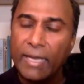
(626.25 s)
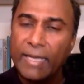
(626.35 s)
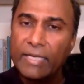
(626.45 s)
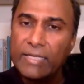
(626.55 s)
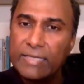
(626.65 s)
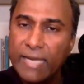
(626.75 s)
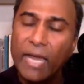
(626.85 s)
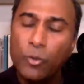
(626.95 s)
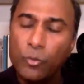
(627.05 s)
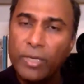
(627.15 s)
and it
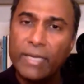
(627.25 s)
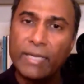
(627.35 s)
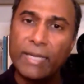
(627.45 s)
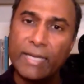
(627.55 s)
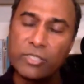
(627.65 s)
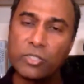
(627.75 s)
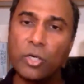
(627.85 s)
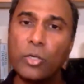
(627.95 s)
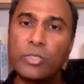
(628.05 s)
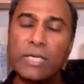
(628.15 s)
downregulates
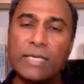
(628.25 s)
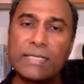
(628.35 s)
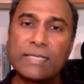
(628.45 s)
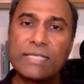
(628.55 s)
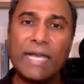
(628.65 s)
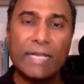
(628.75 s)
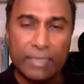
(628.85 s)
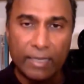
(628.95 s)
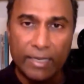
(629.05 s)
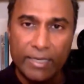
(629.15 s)
those
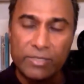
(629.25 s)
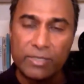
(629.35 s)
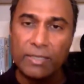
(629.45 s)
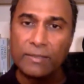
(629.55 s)
cytokines